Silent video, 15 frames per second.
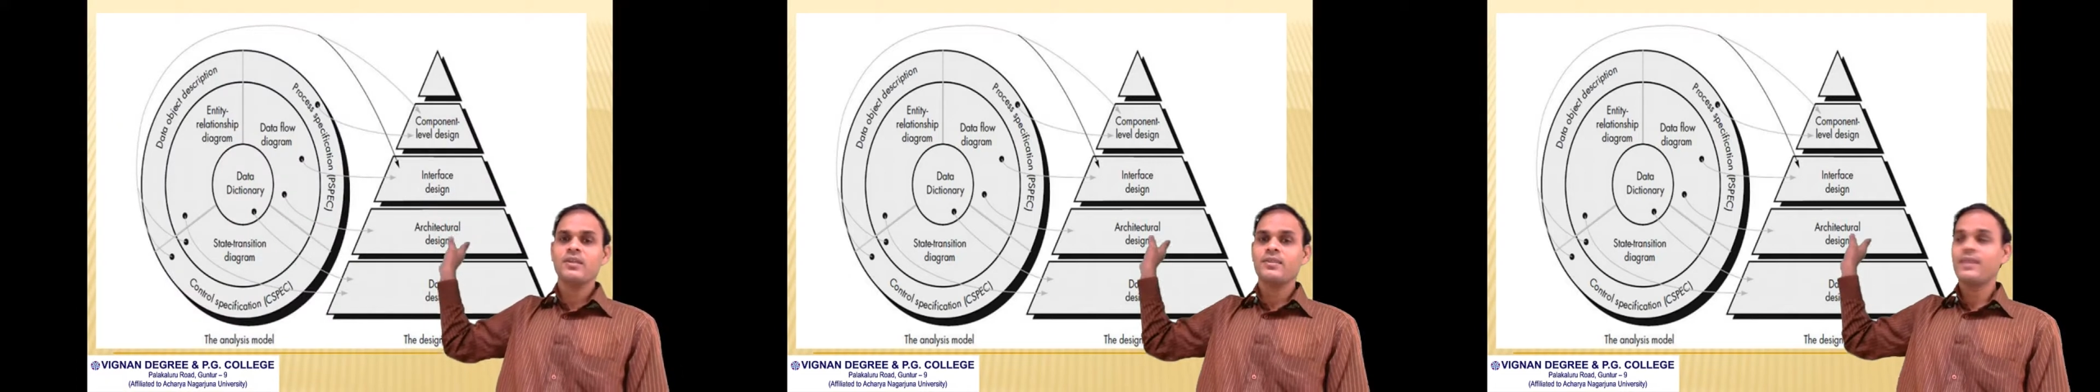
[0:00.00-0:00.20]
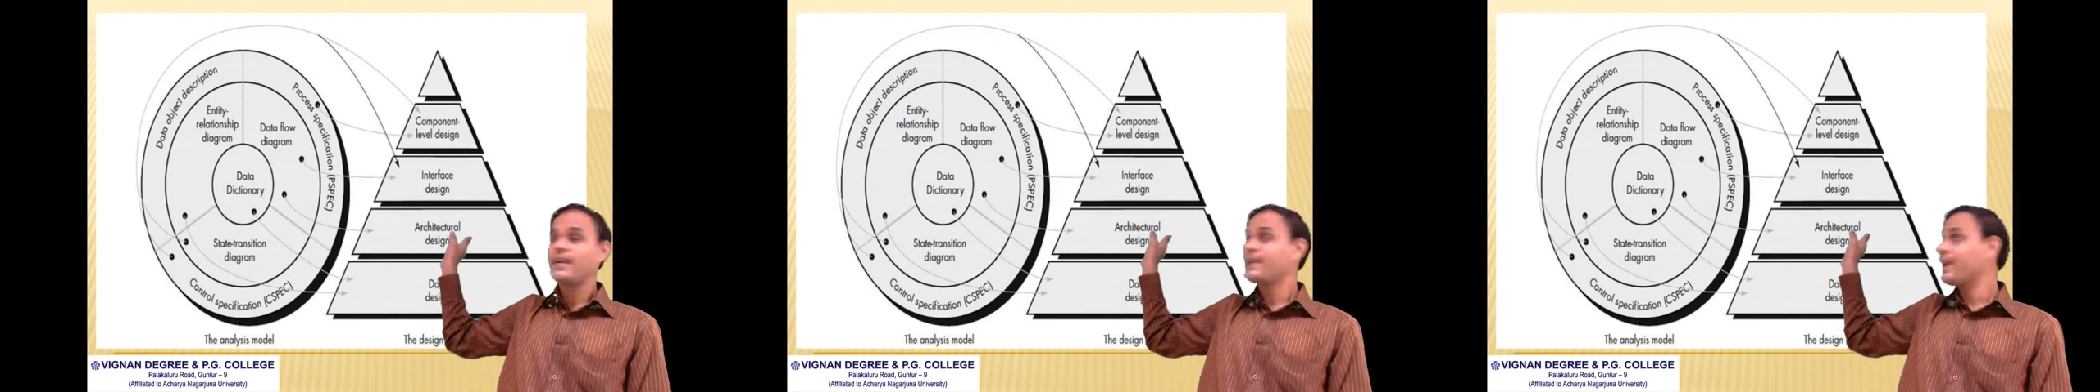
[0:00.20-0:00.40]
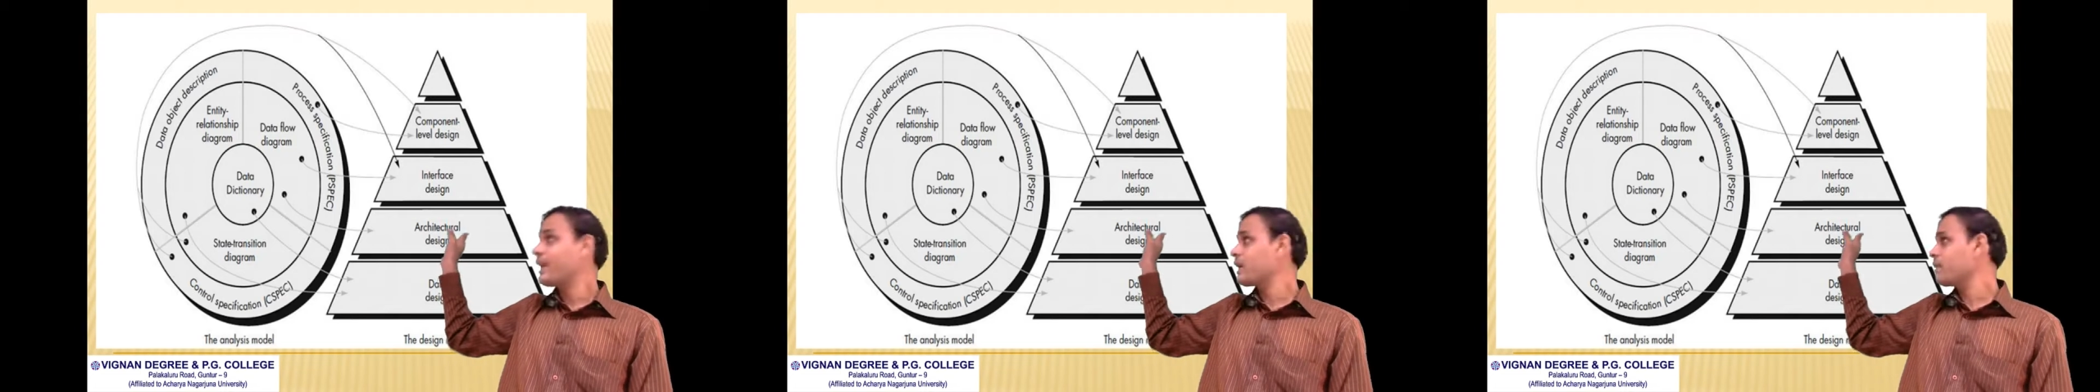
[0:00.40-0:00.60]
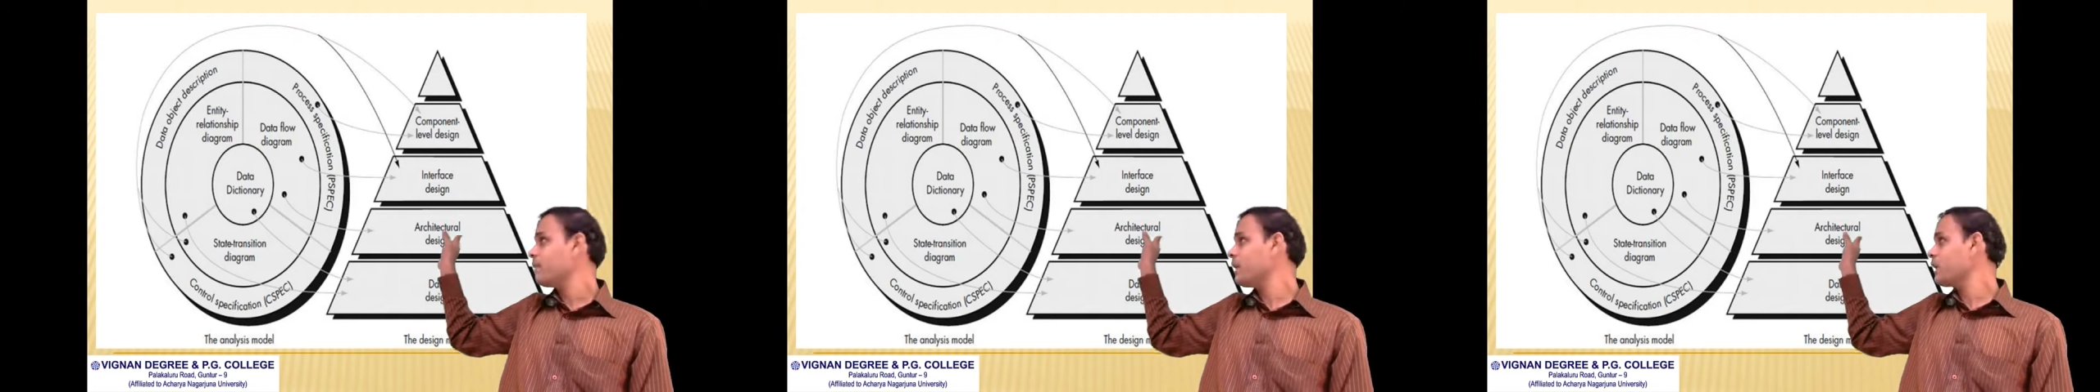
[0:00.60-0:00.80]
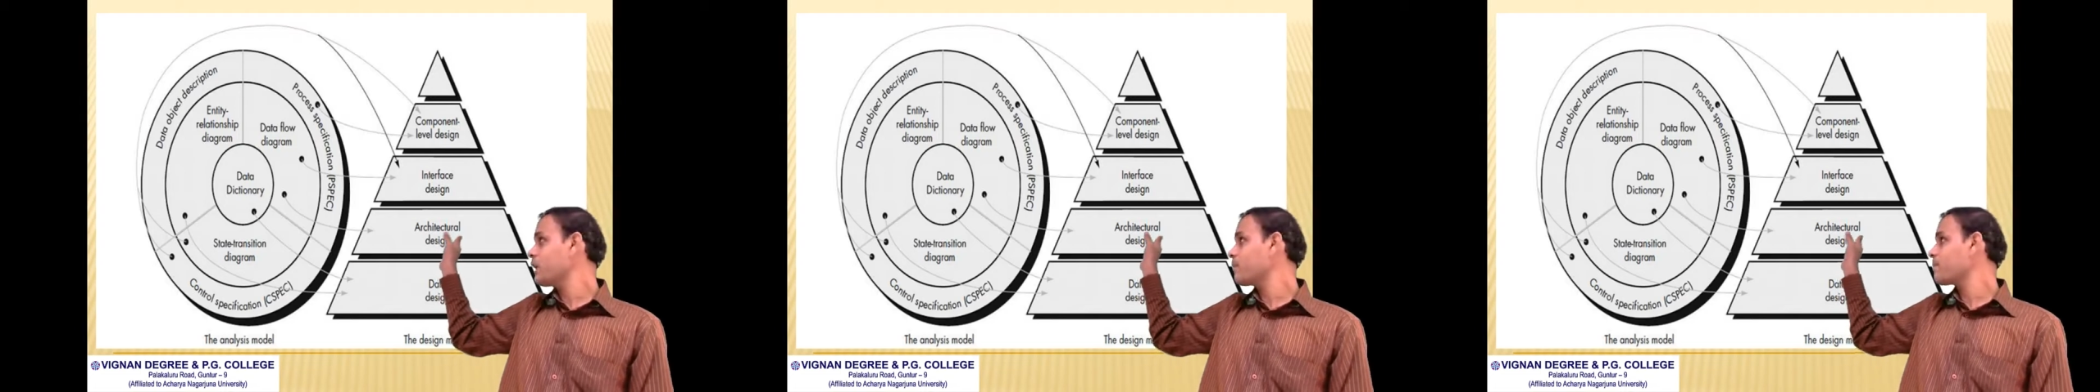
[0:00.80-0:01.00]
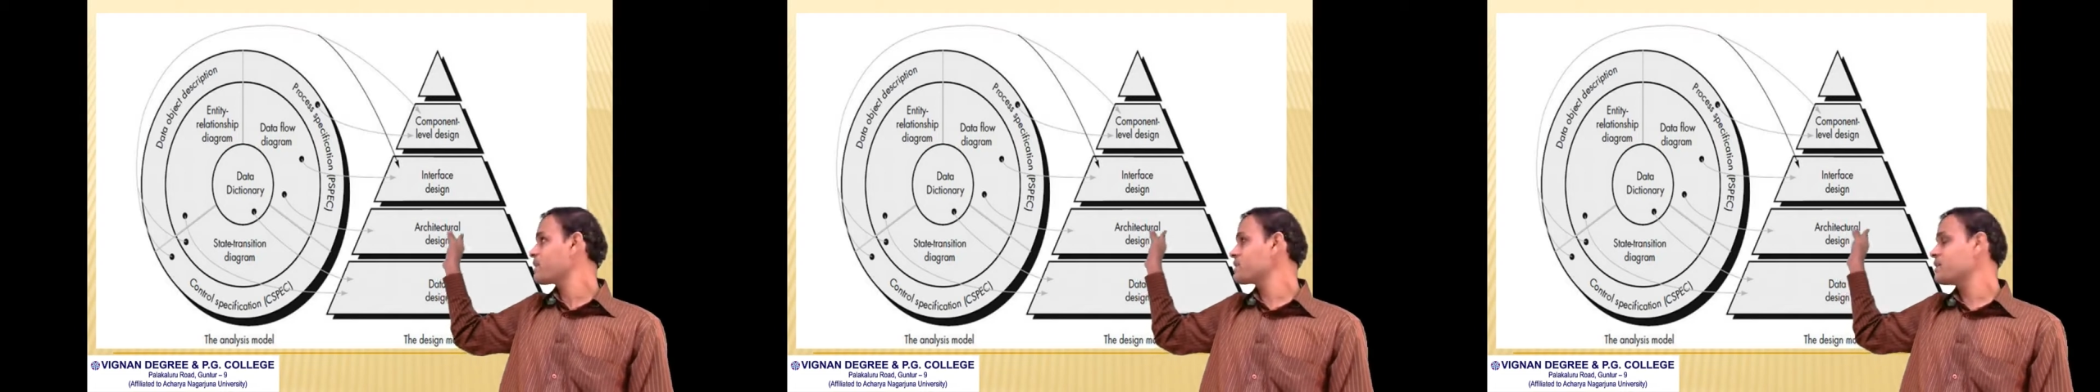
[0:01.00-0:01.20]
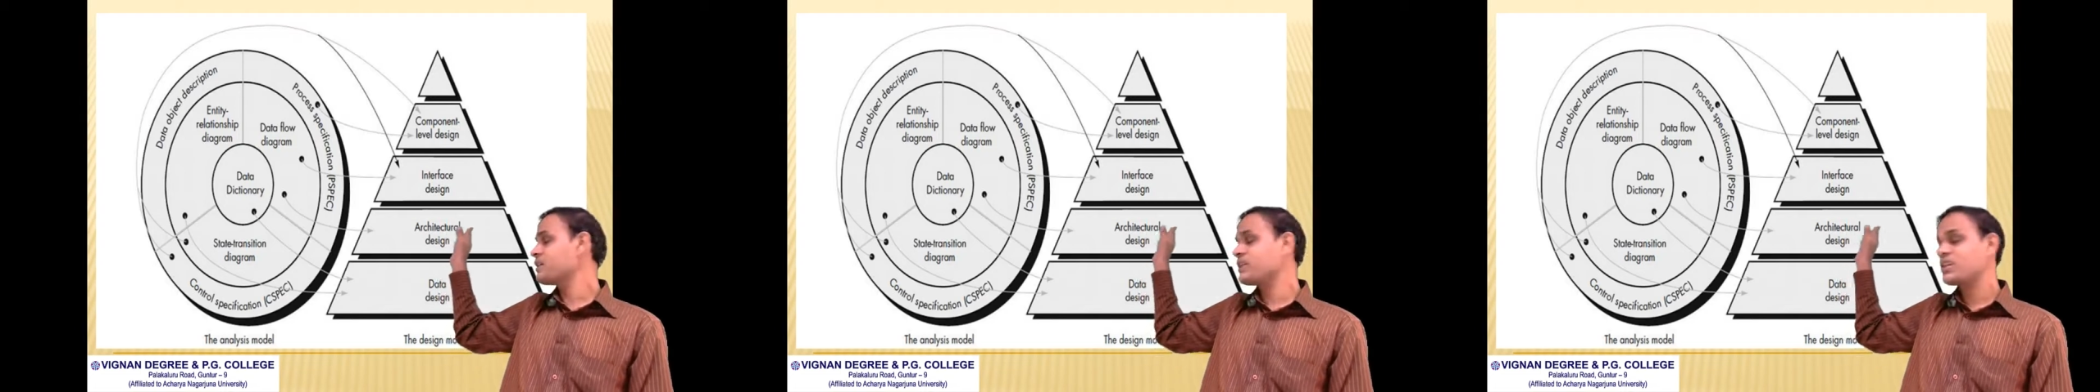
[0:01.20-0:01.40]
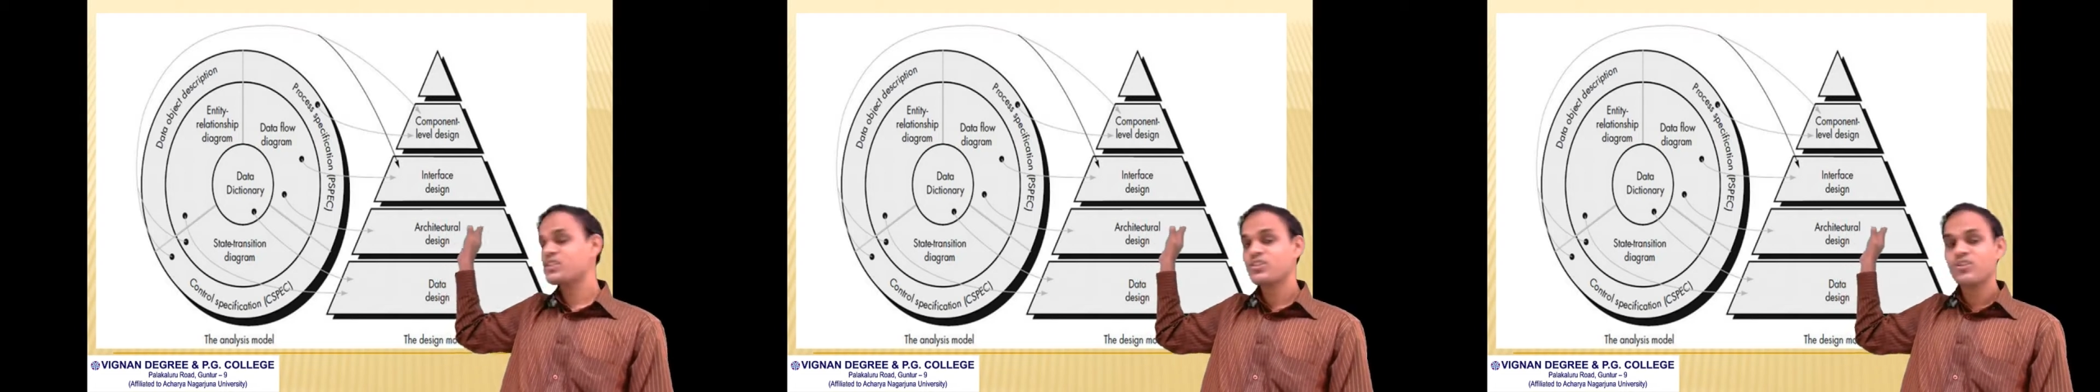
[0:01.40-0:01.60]
diagrammatic
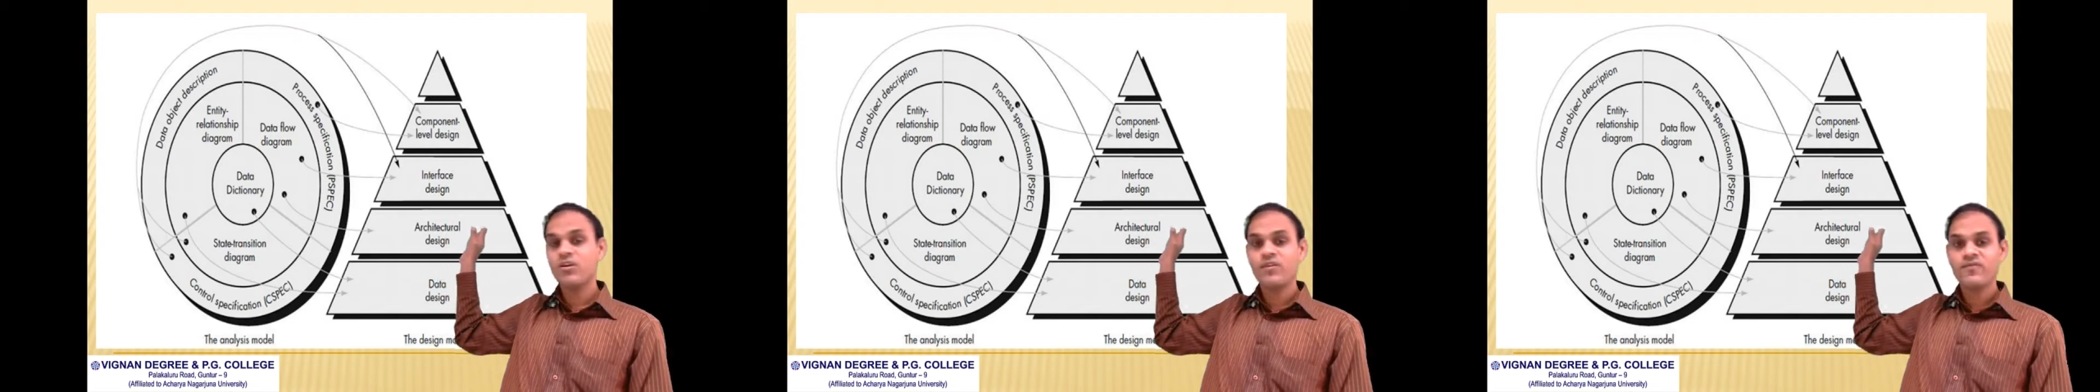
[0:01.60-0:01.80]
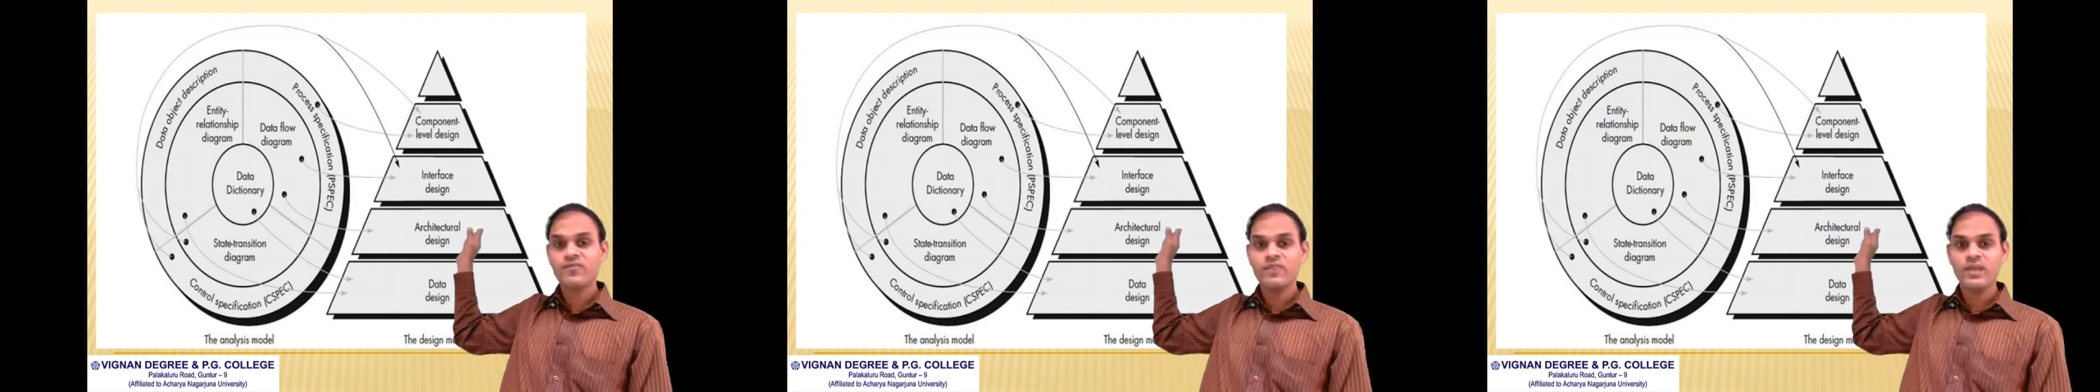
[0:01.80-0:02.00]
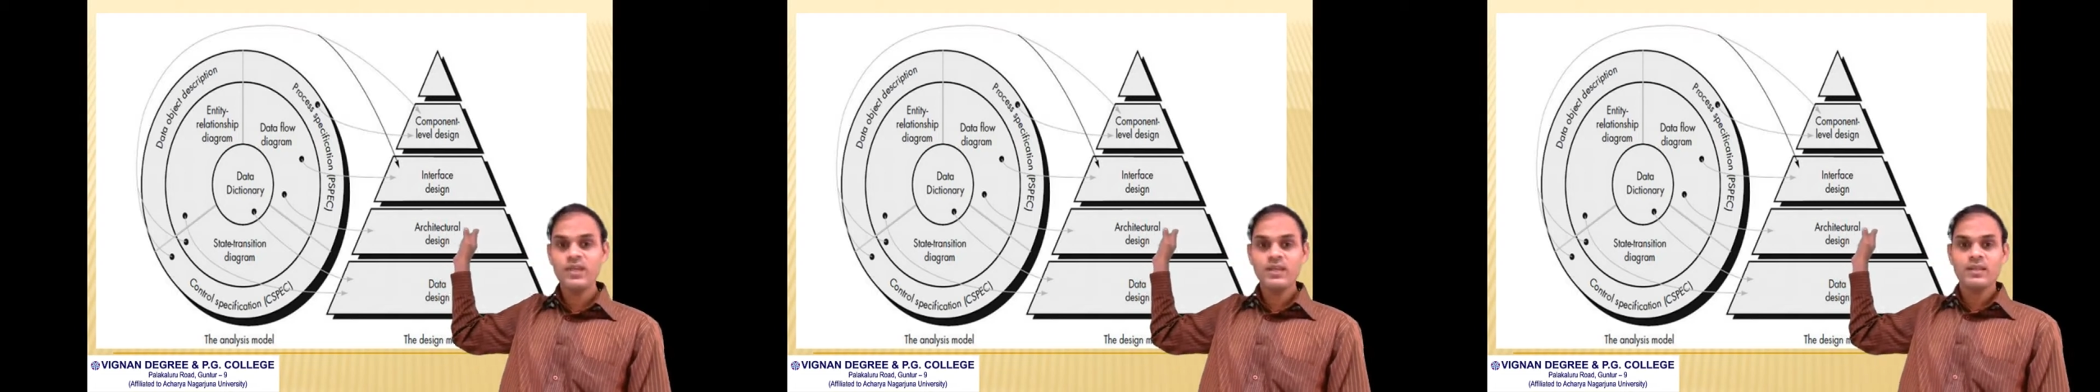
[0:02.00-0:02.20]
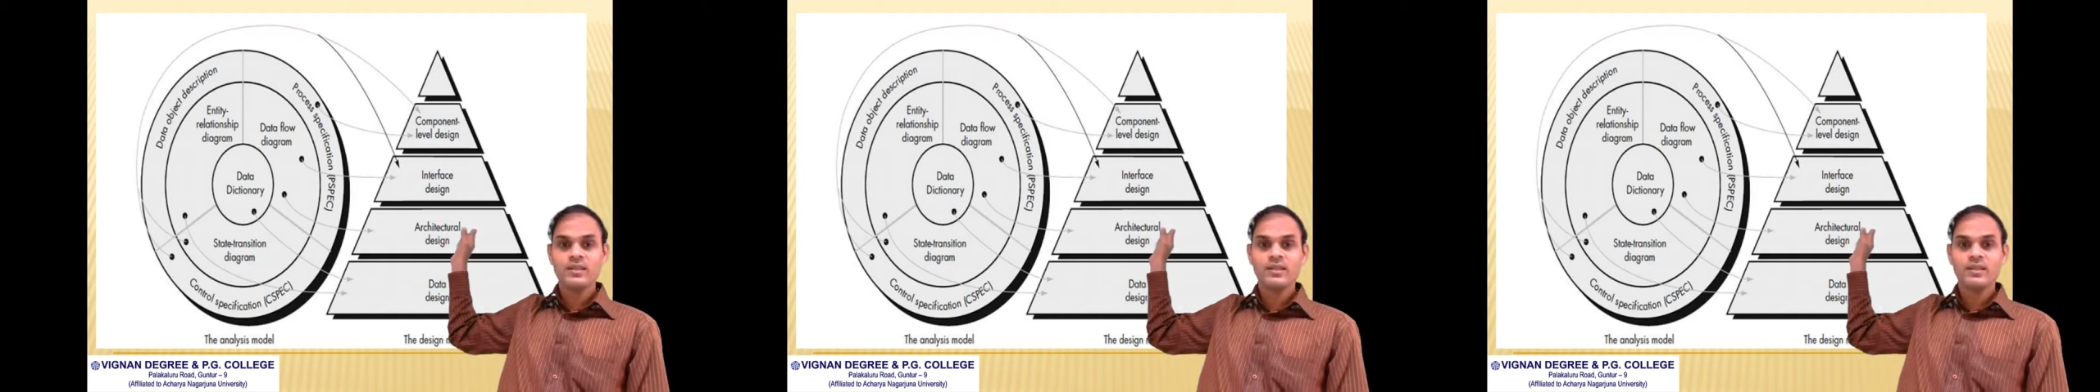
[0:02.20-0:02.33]
representation of the